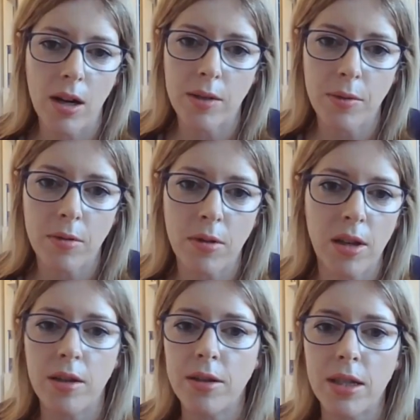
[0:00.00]

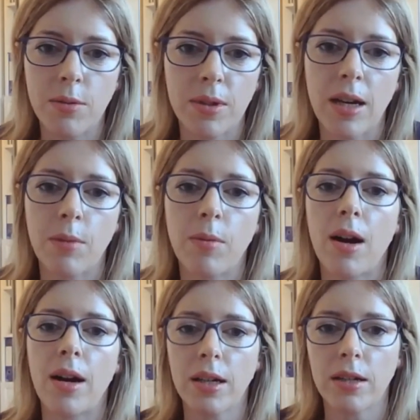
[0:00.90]
overloaded with their
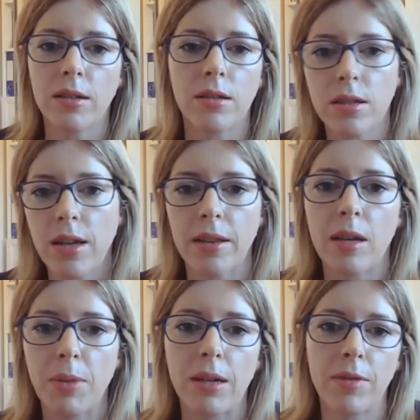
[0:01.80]
work. And can
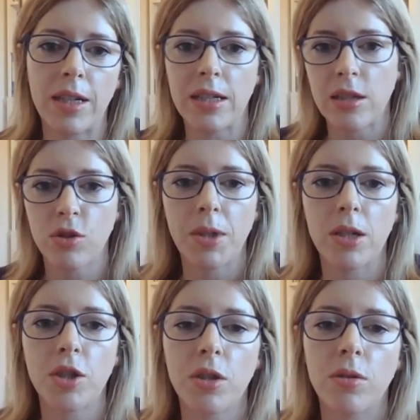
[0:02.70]
there be a
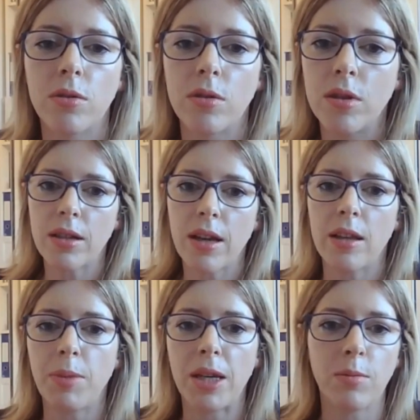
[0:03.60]
redistribution, or can
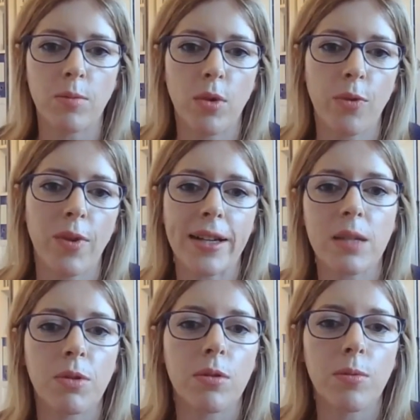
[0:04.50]
there be more
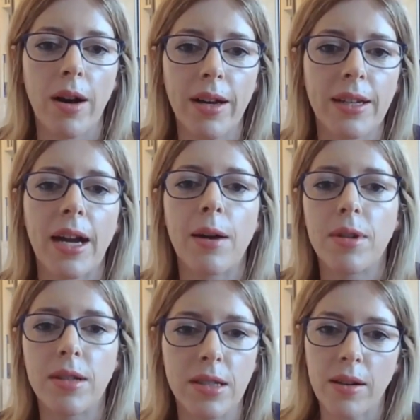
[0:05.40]
flexible working
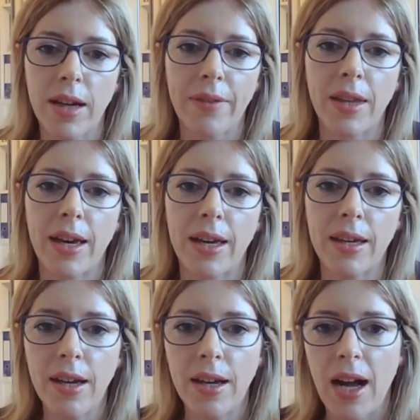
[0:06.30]
hours? Can
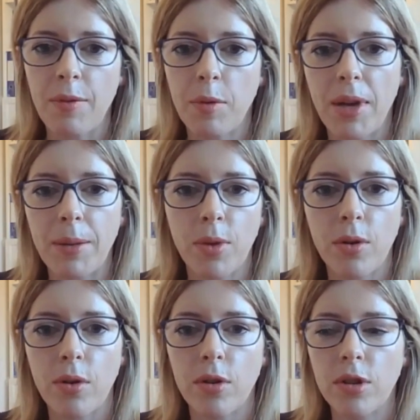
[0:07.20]
they have a bit
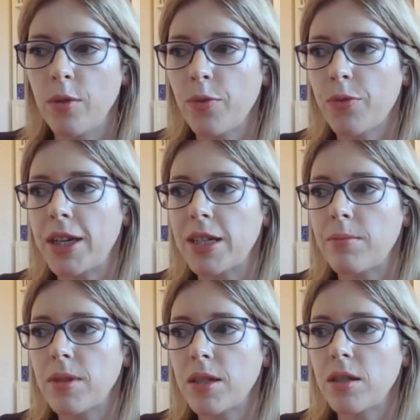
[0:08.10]
more
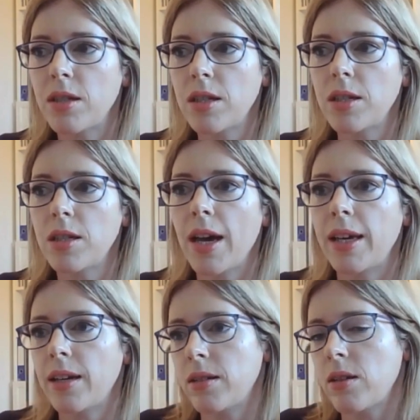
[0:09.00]
freedom to
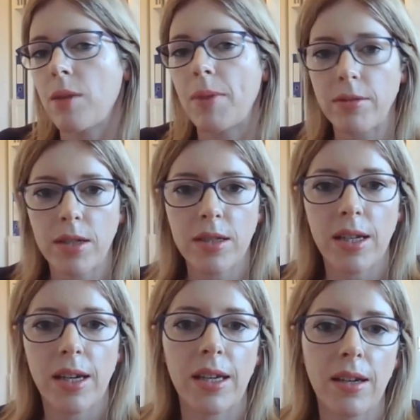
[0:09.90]
take time out to
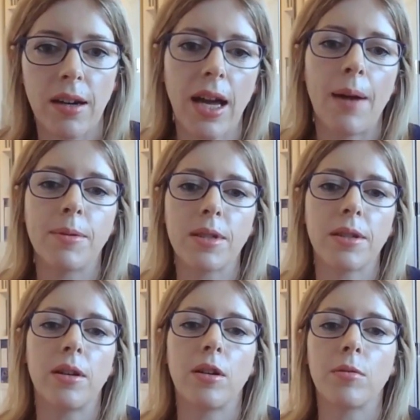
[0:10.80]
see a
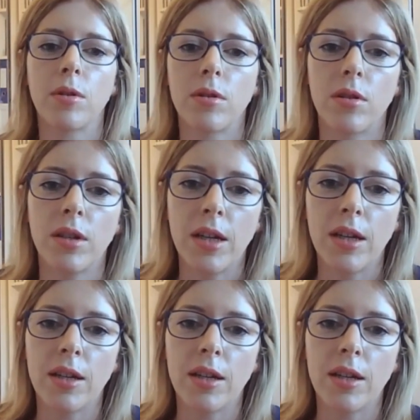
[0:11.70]
counsellor, or